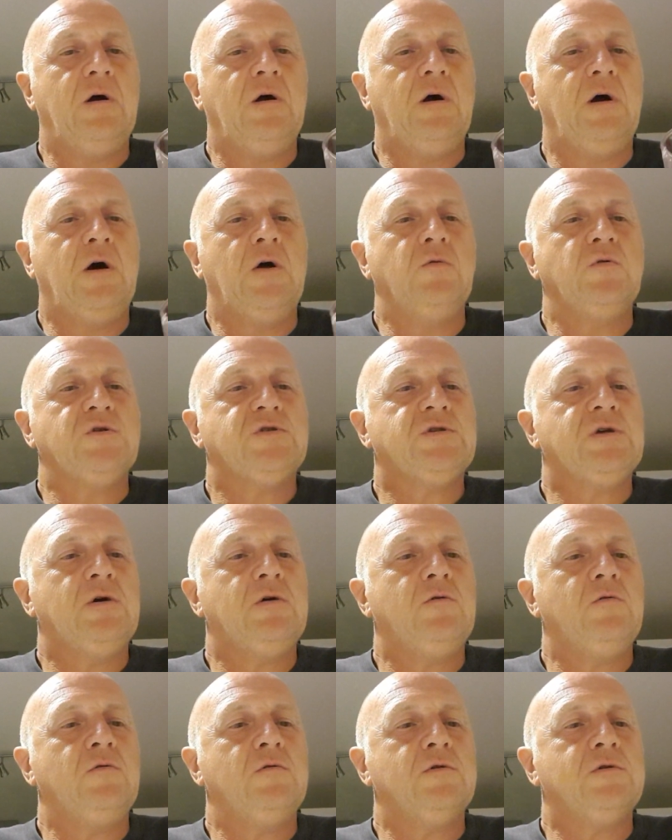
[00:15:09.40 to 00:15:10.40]
I was
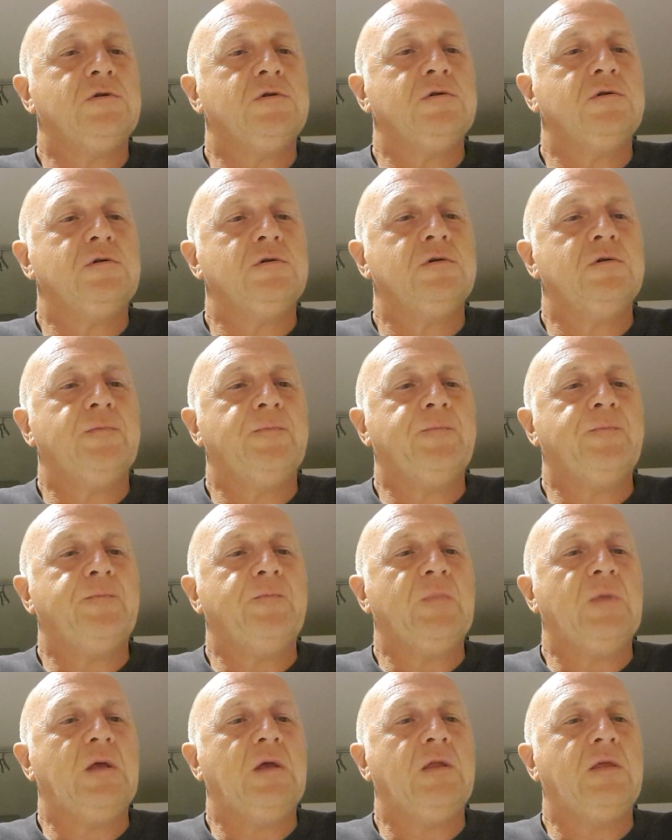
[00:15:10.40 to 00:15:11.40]
told
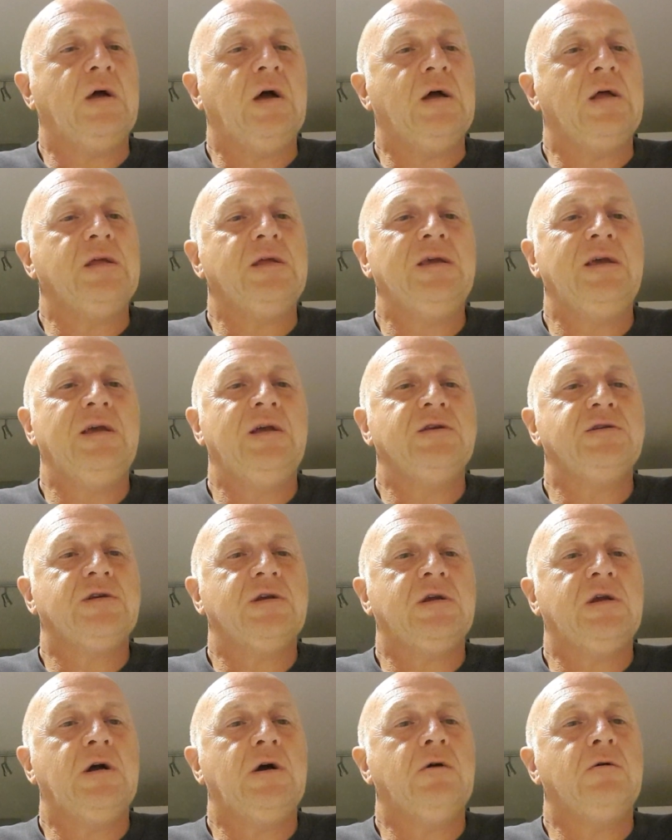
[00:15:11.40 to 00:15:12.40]
that years
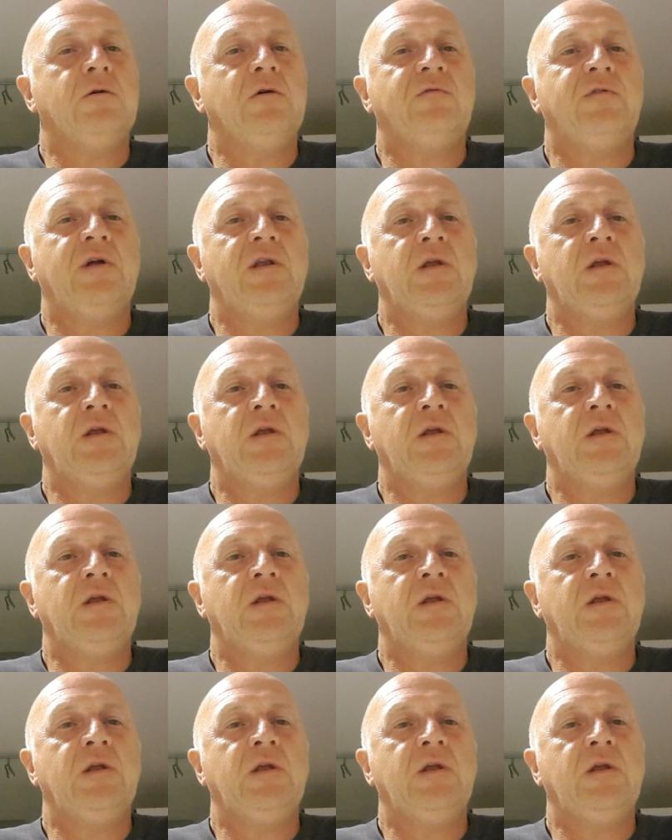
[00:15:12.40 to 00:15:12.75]
ago,